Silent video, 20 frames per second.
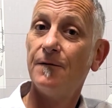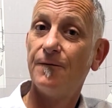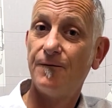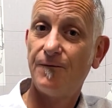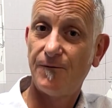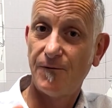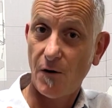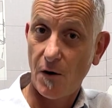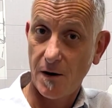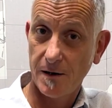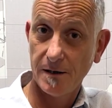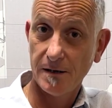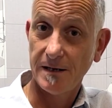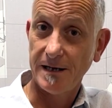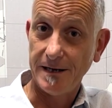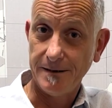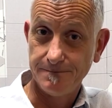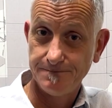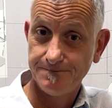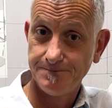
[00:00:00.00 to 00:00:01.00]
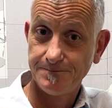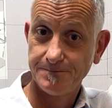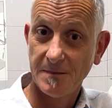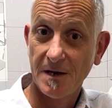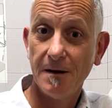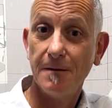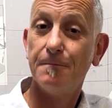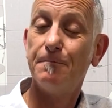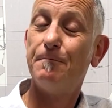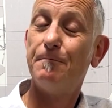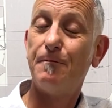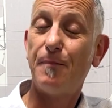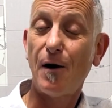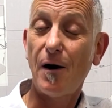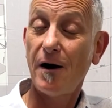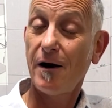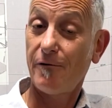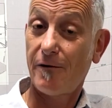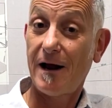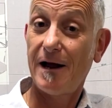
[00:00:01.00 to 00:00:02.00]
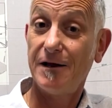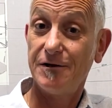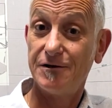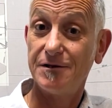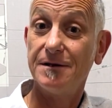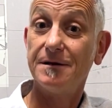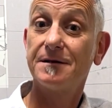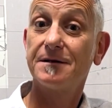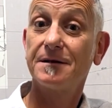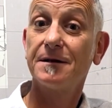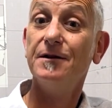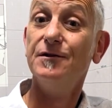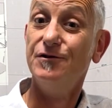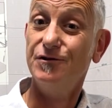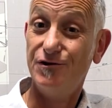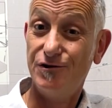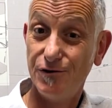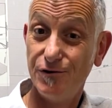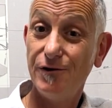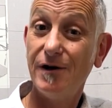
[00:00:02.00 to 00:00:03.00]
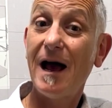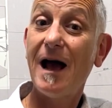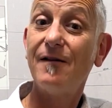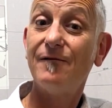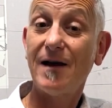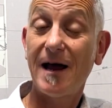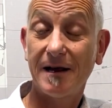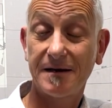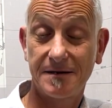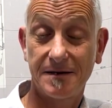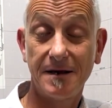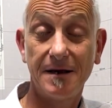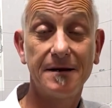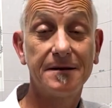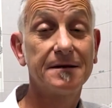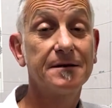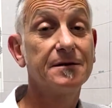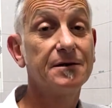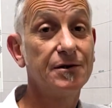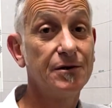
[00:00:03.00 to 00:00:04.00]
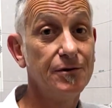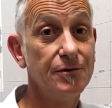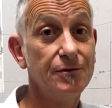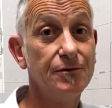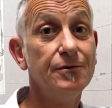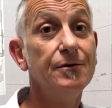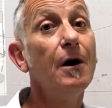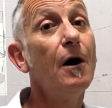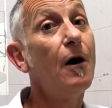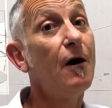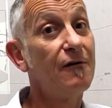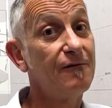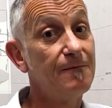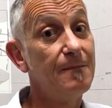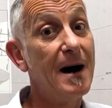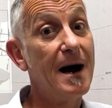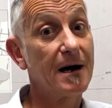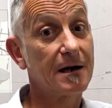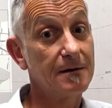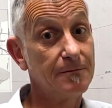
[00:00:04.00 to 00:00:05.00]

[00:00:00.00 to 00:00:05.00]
Finally, buyer agents do have access to off-market